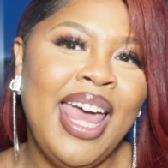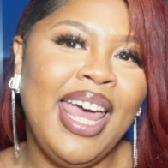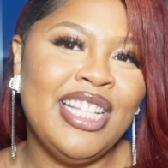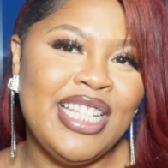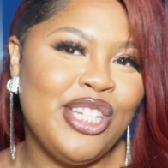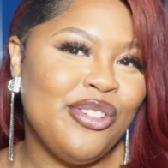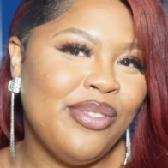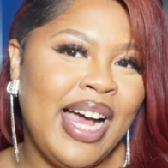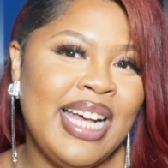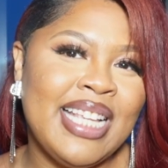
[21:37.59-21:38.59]
and teaching you
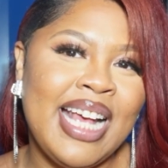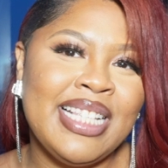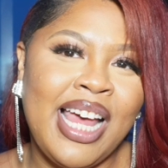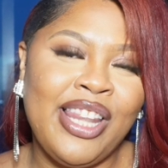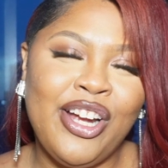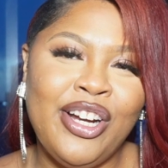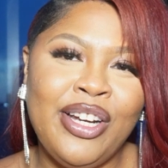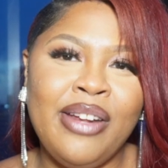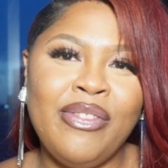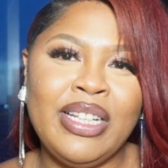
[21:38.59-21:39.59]
guys as I learn
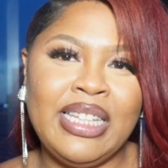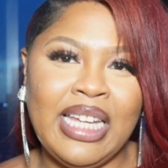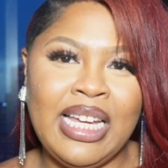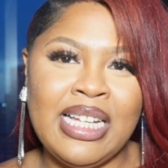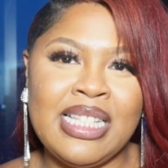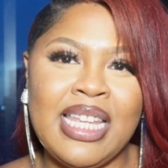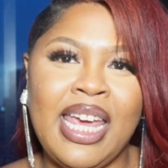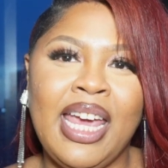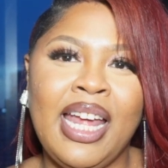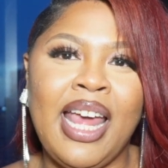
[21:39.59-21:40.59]
different things
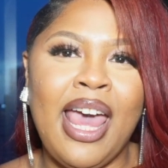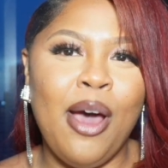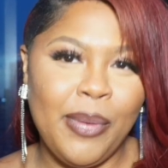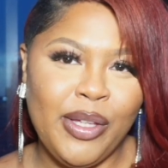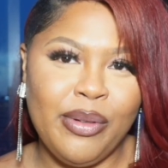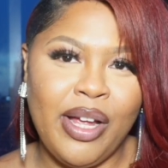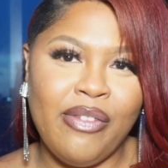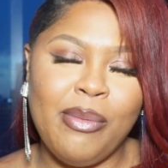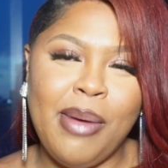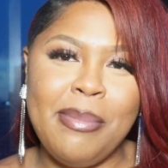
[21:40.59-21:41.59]
and helping you learn
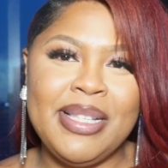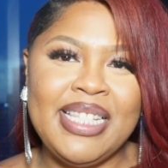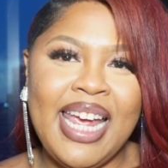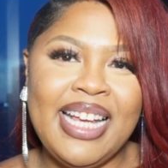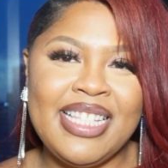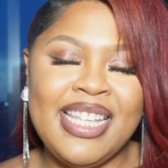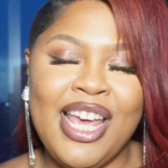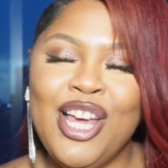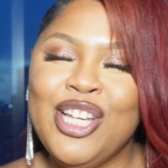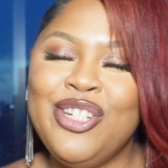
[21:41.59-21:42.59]
from my mistakes,
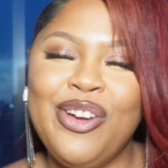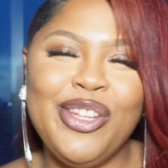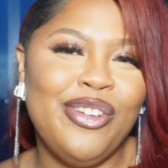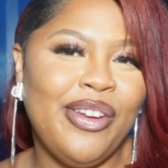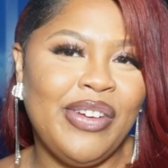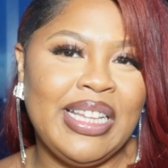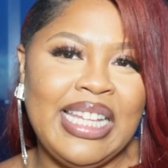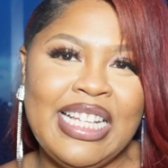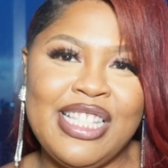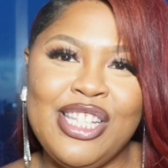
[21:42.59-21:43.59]
showing you different
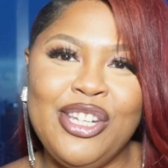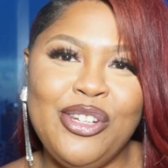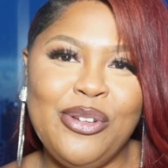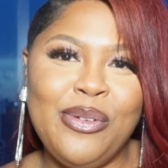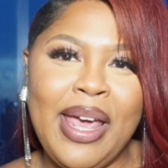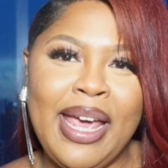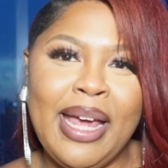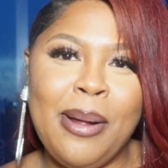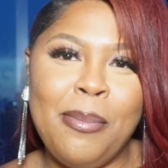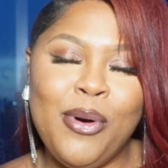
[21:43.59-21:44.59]
things to do
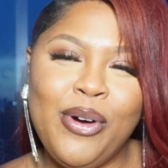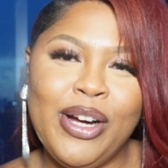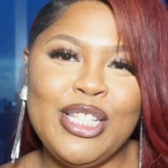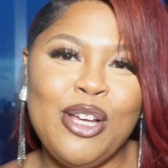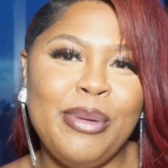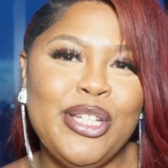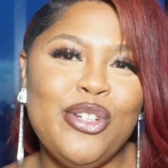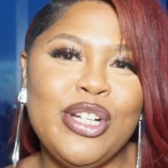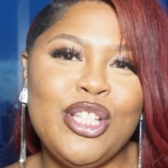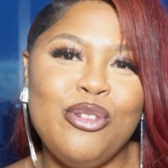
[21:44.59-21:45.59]
and more. So be
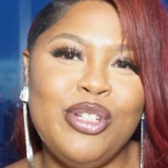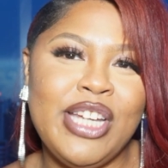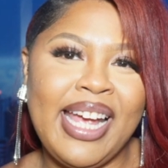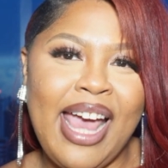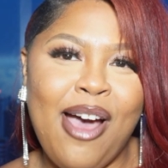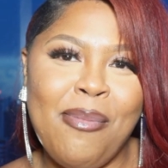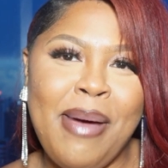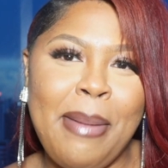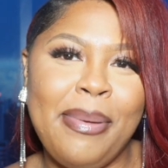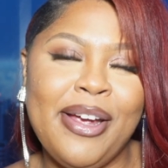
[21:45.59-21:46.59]
sure to check out
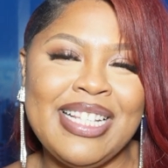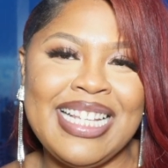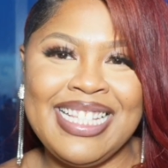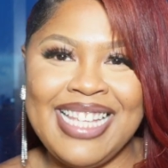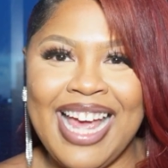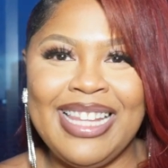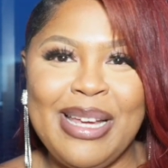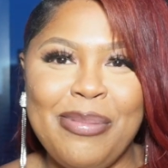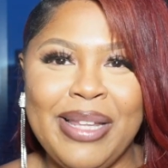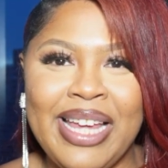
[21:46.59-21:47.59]
my Paris in
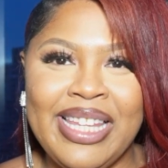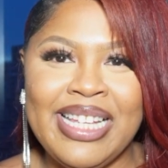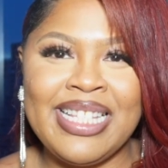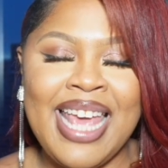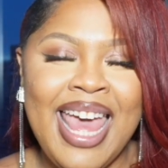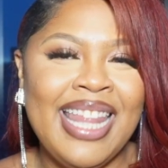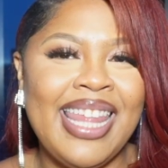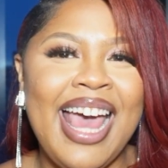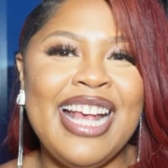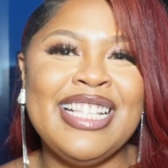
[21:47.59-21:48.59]
Thailand playlist
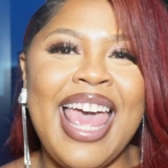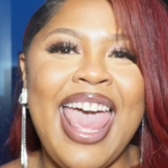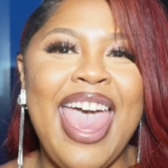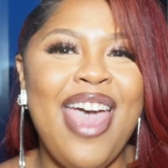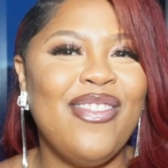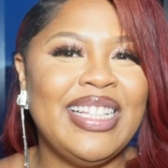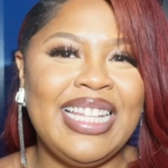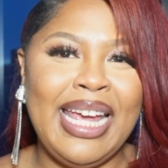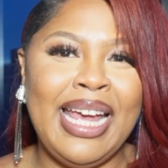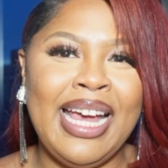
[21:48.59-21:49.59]
that has
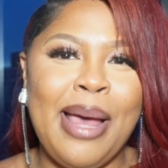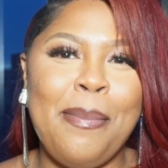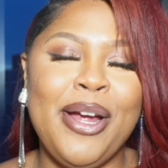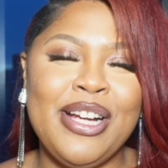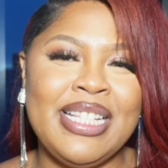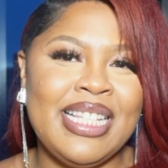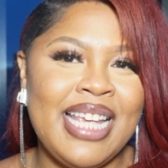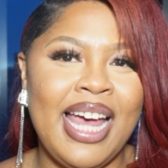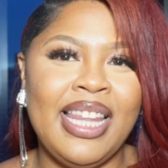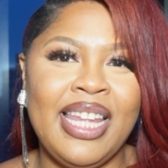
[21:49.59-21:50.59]
everything Paris in
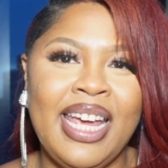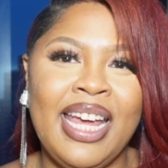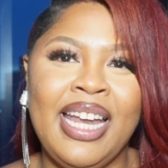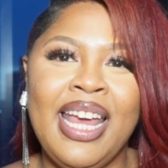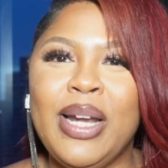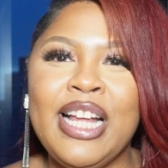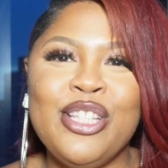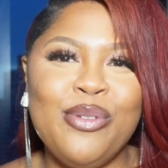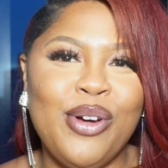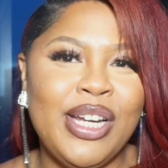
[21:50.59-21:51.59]
Thailand, what I
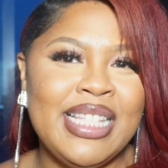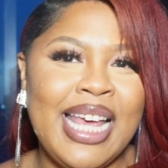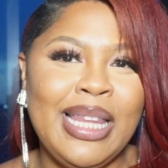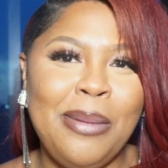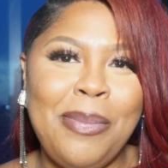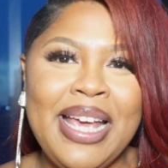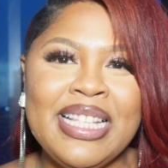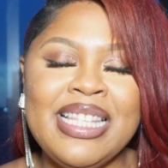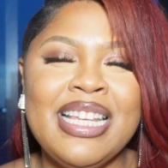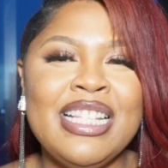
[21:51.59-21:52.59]
do on a daily
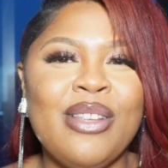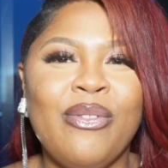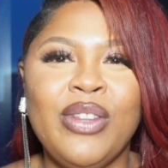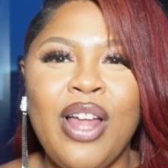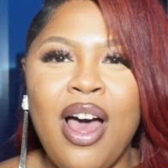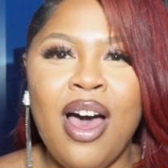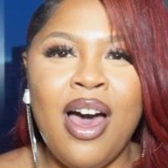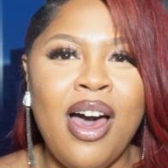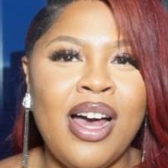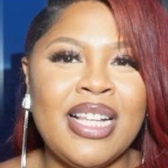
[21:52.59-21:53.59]
basis,
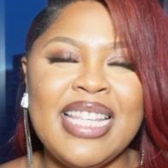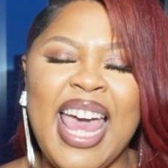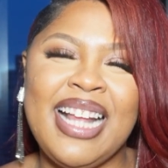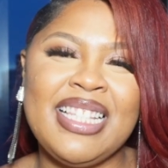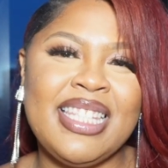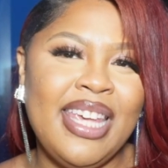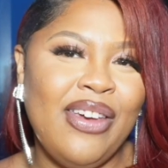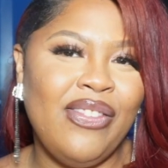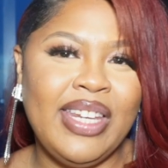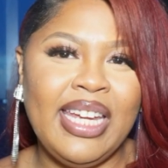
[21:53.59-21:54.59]
vlogs,
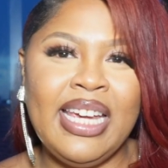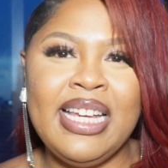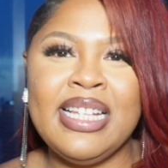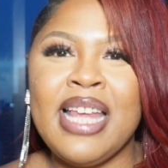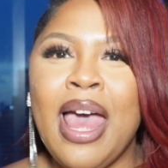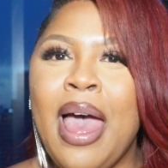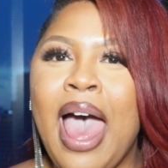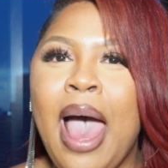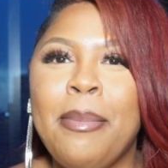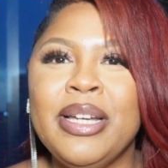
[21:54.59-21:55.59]
activities,
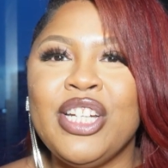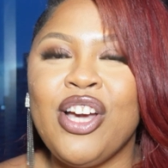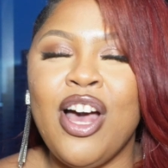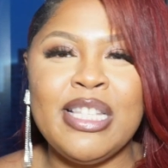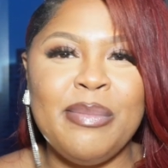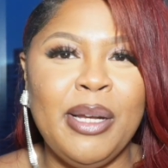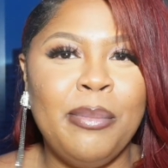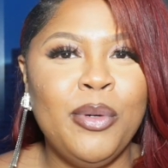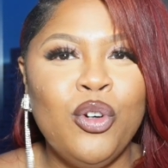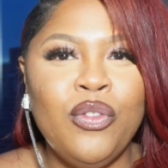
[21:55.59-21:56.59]
how much it cost me to
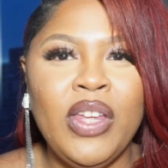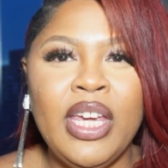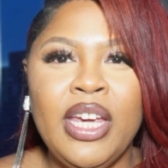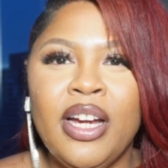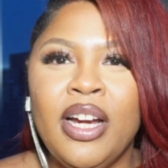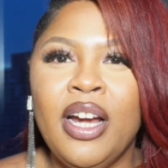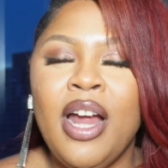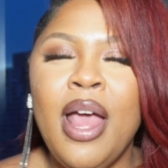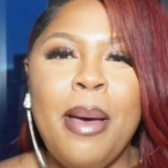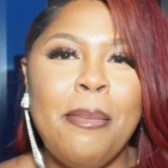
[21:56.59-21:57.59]
move here,
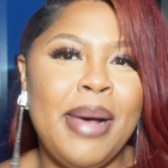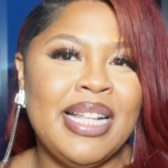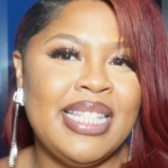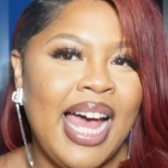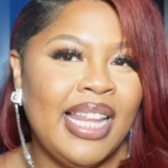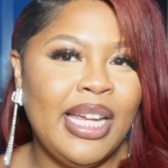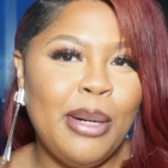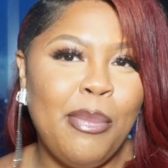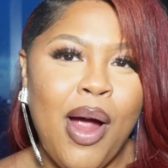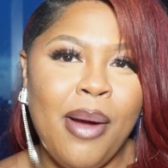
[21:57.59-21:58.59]
my Thailand
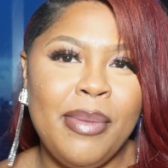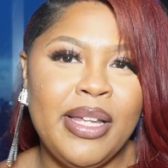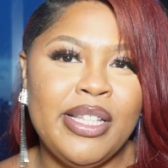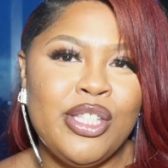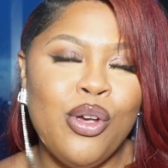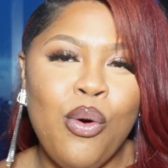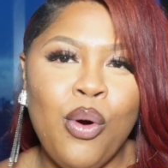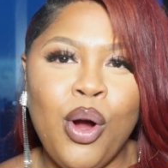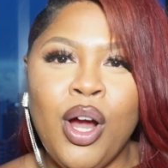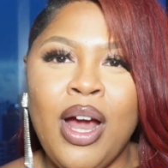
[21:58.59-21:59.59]
apartment
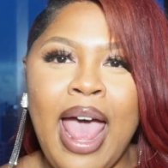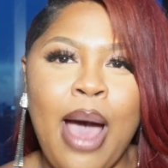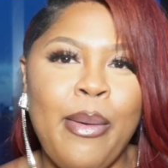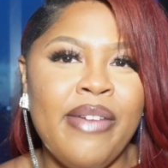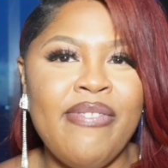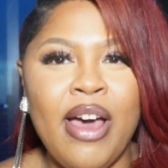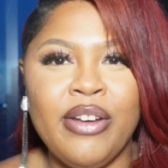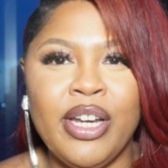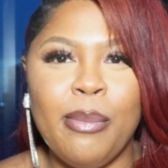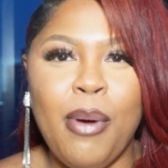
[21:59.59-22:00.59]
tour, how I
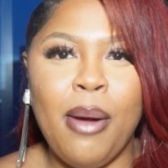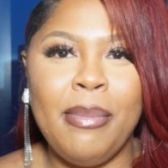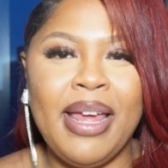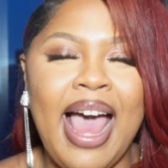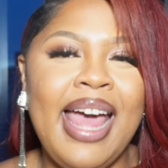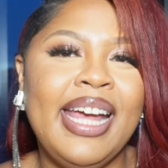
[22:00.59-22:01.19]
found an apartment. I